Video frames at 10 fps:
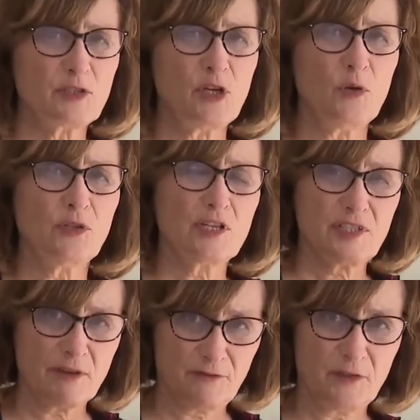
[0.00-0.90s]
told
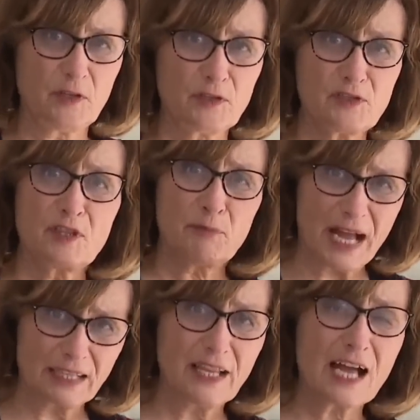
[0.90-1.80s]
us at first the
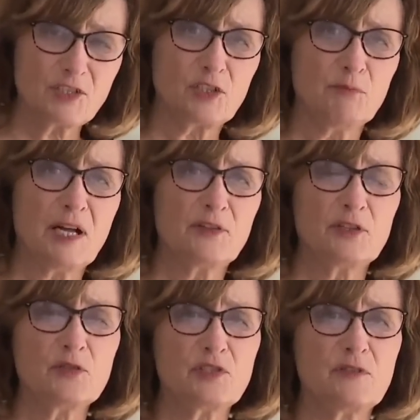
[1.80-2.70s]
biological mother
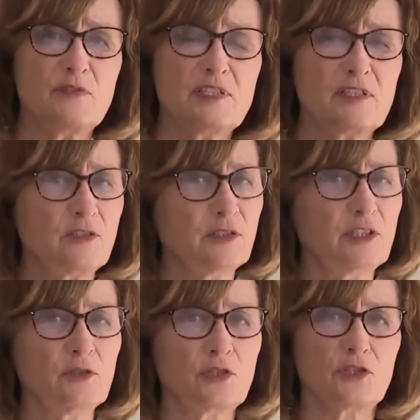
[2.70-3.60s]
used to visit her
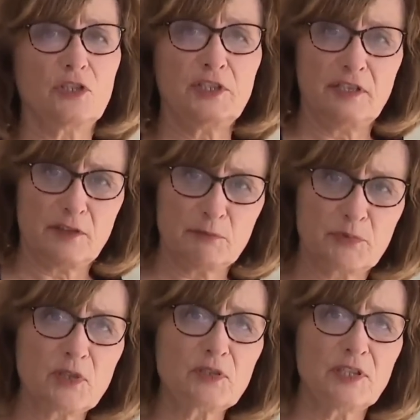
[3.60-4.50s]
little girl here in
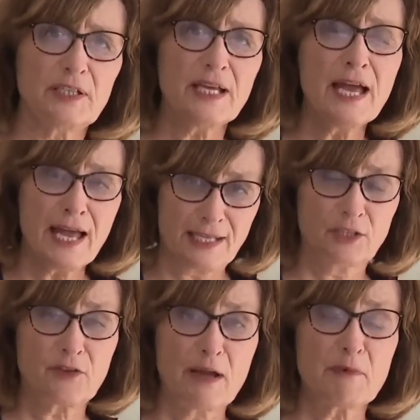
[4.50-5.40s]
Brooklyn at
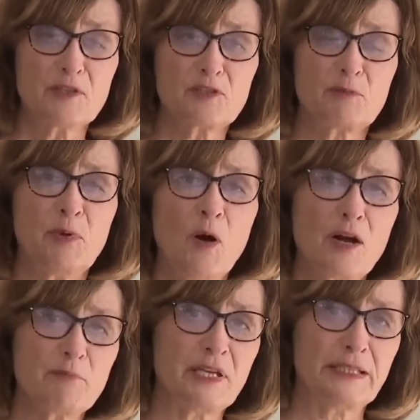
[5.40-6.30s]
the grandmother's
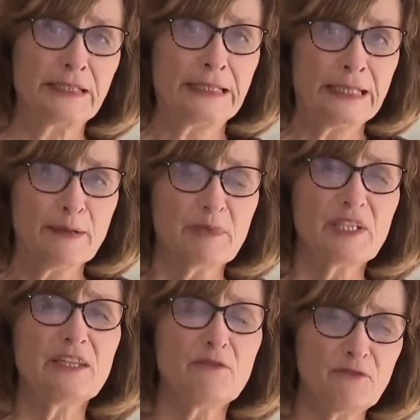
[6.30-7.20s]
apartment,
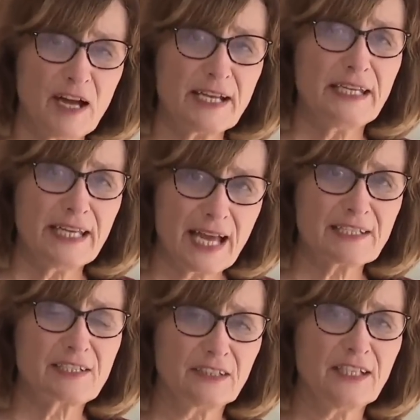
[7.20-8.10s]
but then the fighting
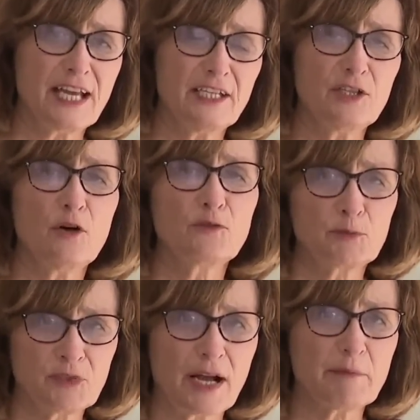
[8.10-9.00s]
escalated over
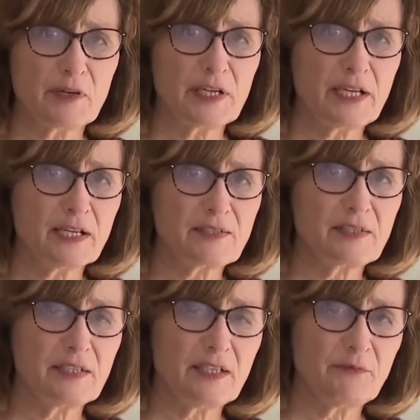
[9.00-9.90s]
primary
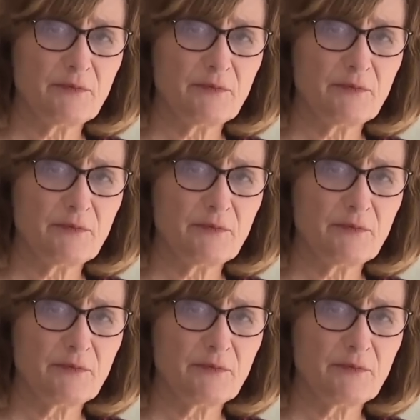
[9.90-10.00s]
custody.